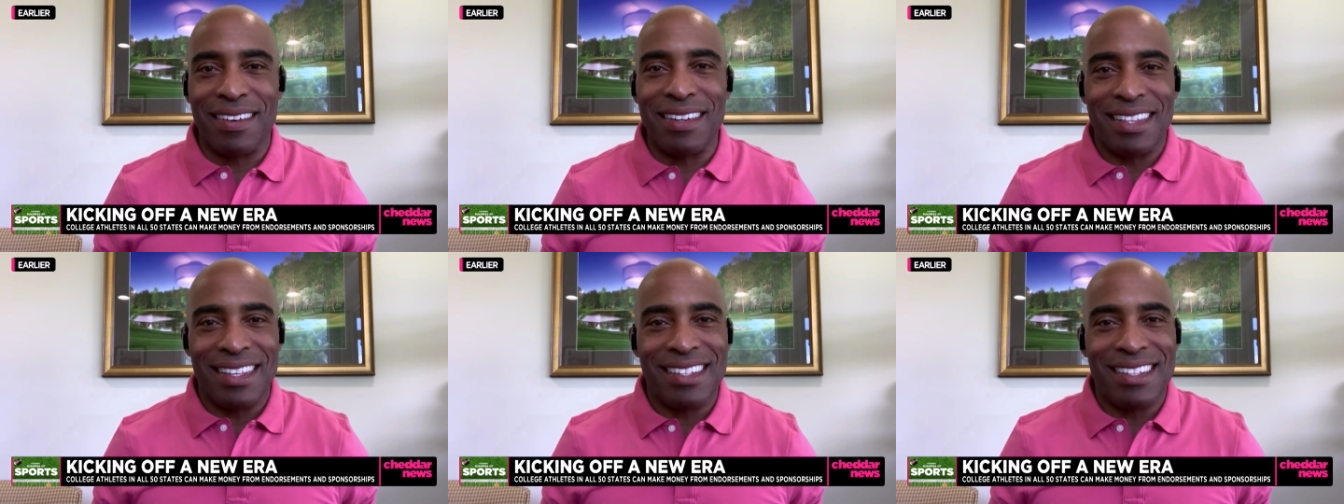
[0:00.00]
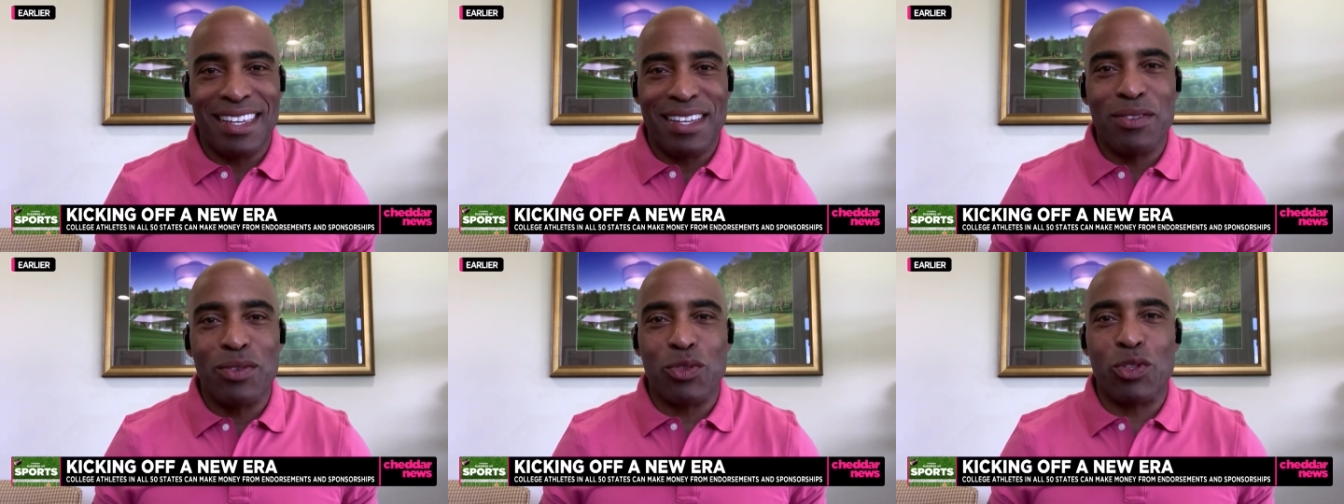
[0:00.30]
Right?
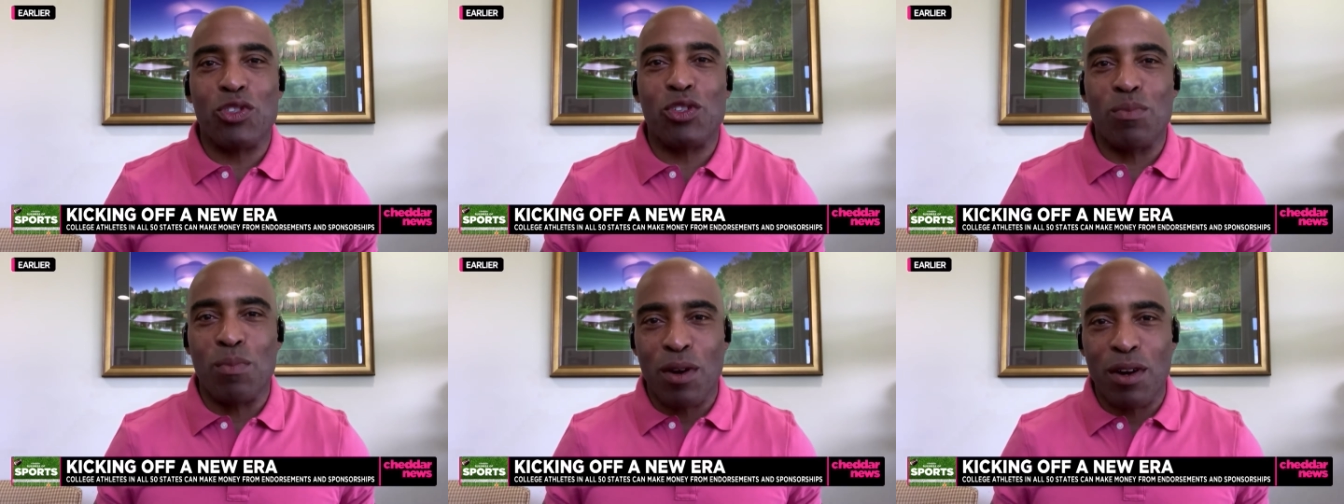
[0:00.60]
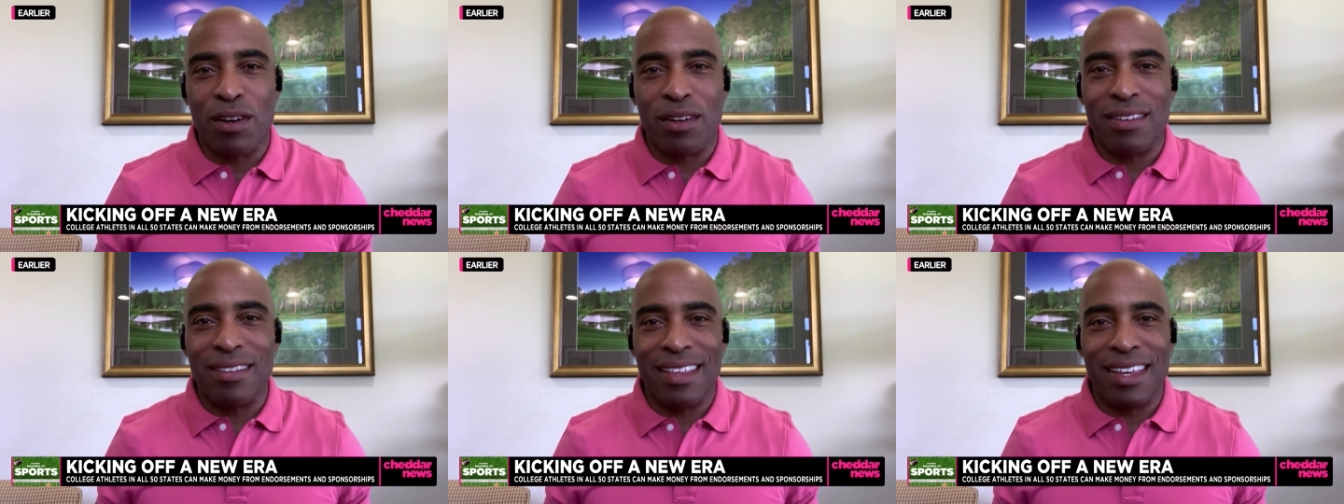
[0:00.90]
These kids are
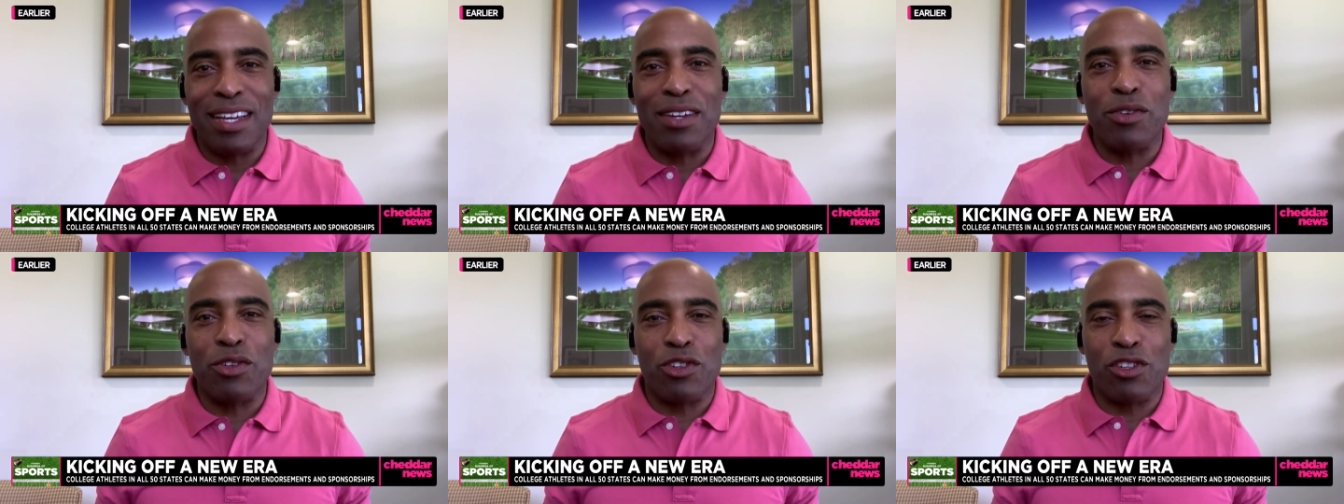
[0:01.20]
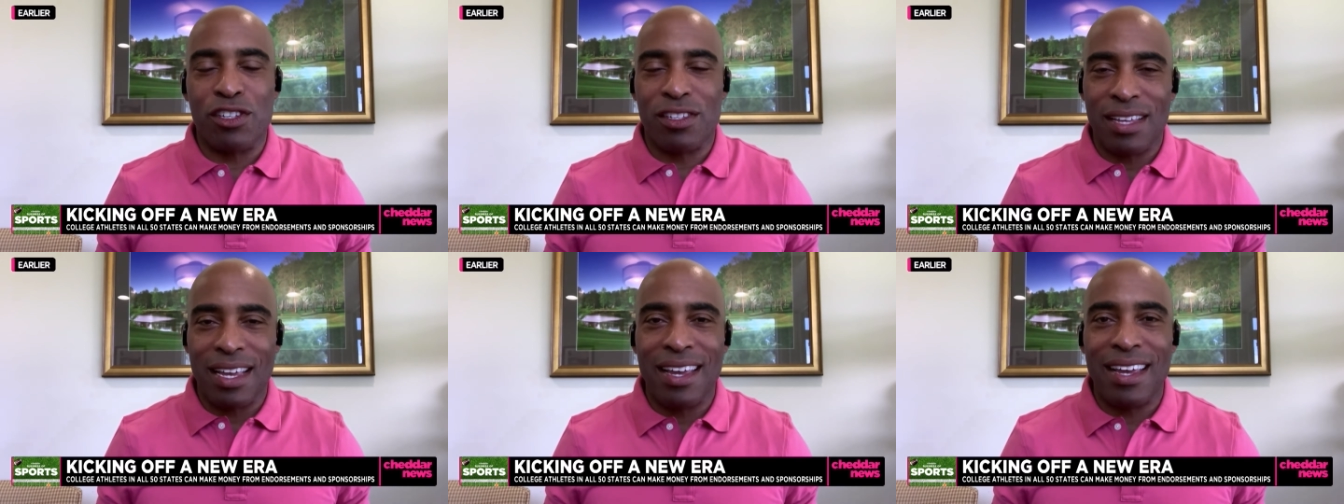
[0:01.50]
smart. They
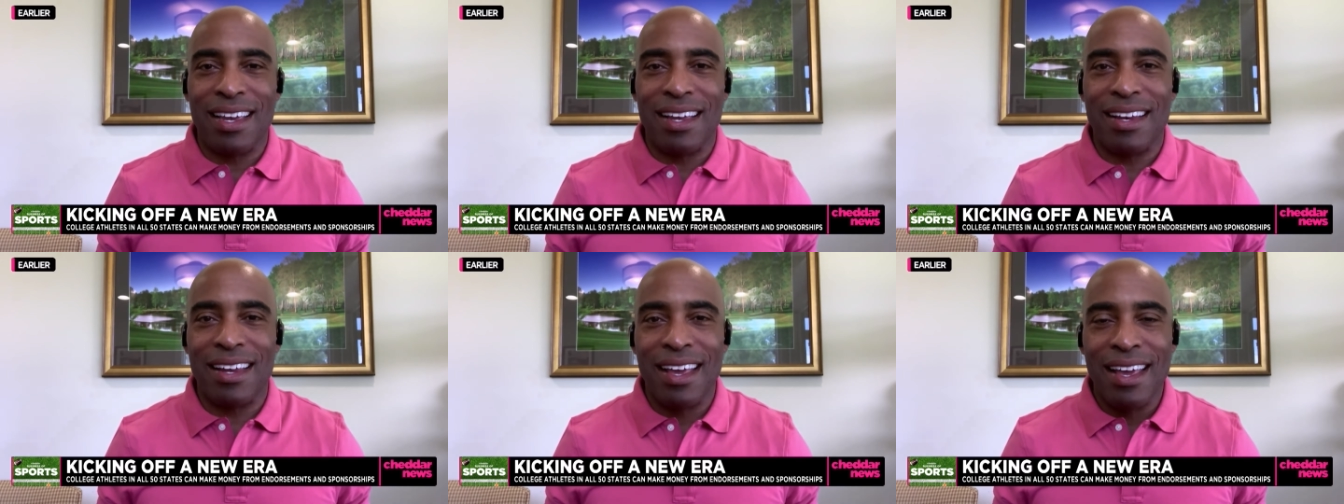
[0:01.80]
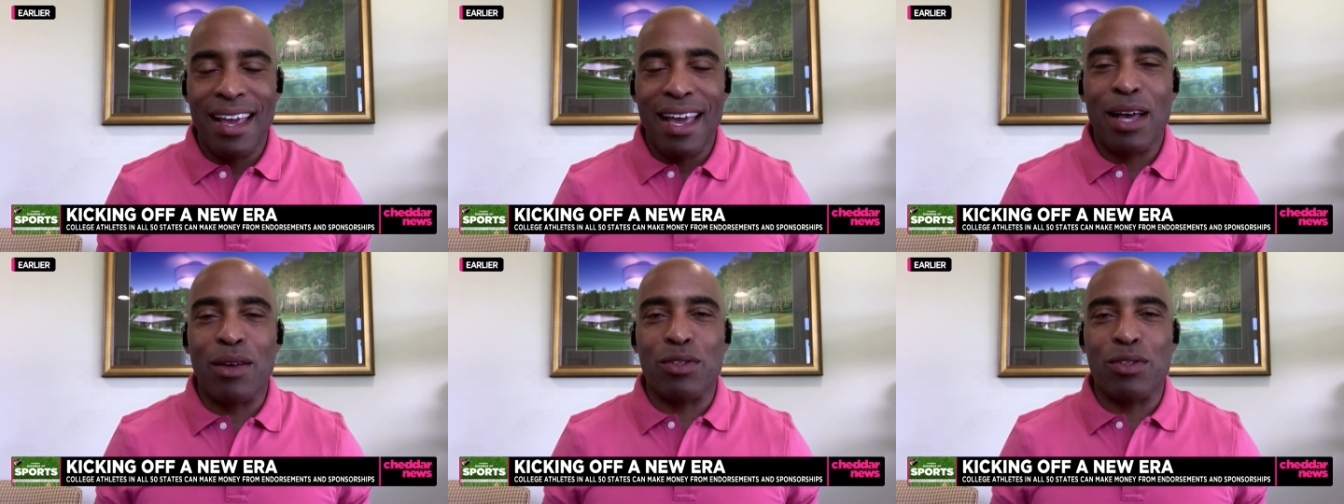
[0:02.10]
understand yeah.